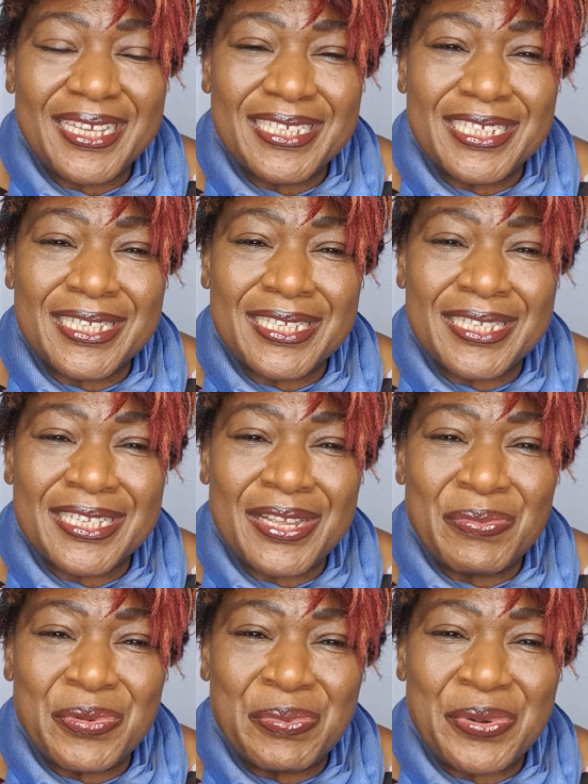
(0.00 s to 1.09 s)
In Jesus'
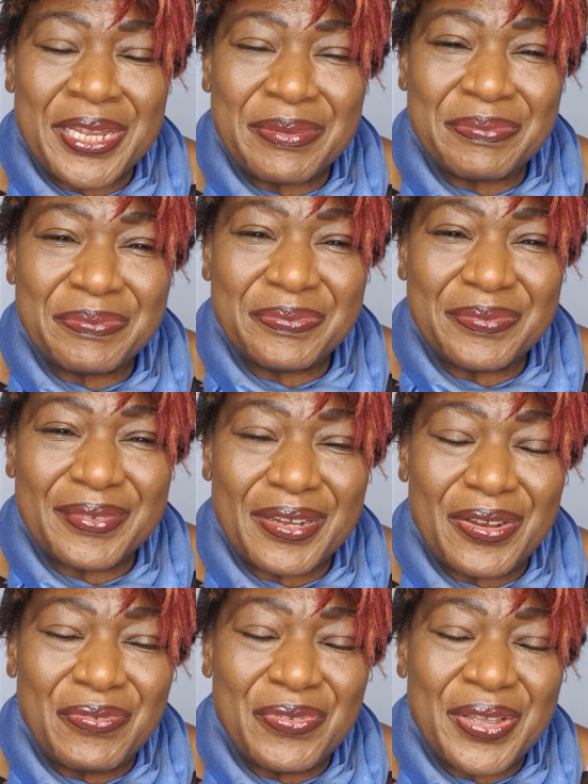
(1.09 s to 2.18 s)
name we pray.
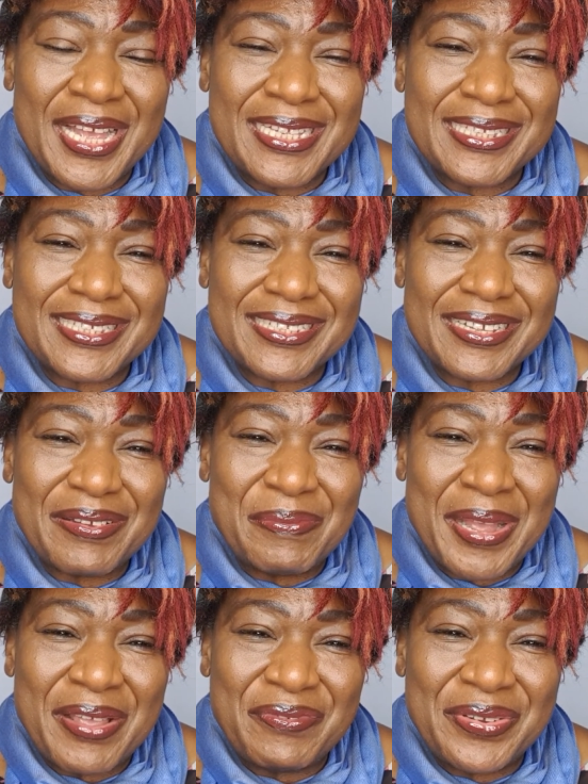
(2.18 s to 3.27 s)
Love you guys.
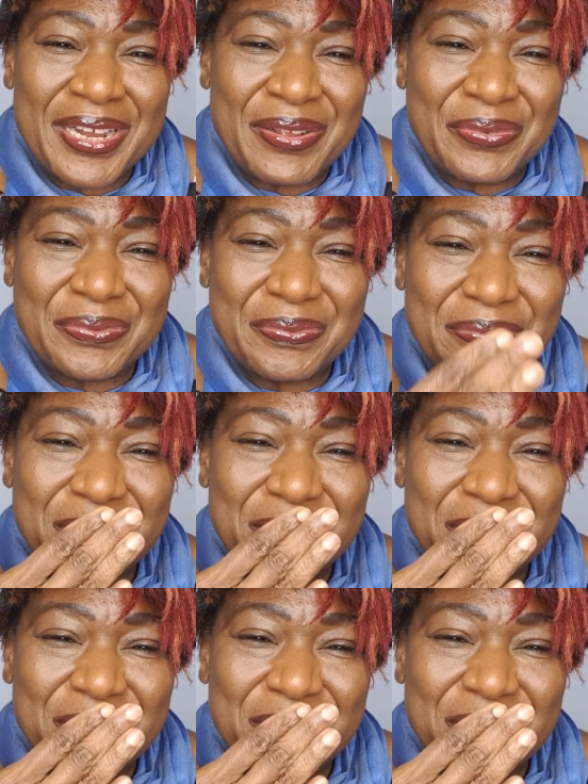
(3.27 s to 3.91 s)
Bye for now.